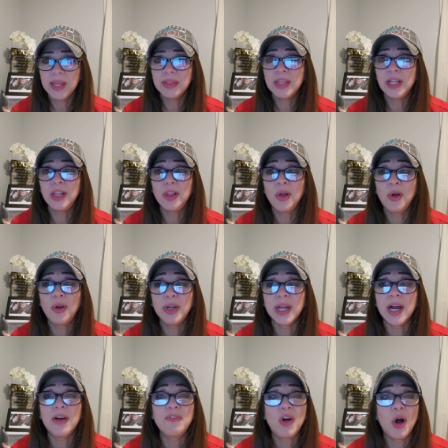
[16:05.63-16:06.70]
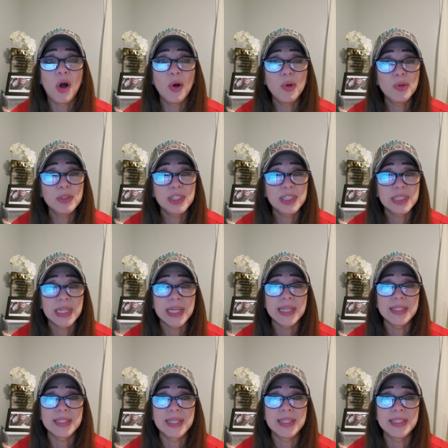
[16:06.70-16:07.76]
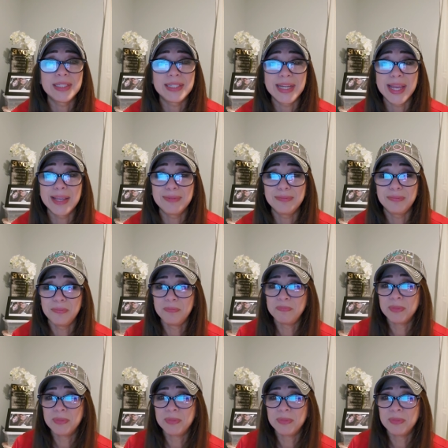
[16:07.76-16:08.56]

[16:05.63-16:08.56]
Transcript: The Lord of hosts is his name.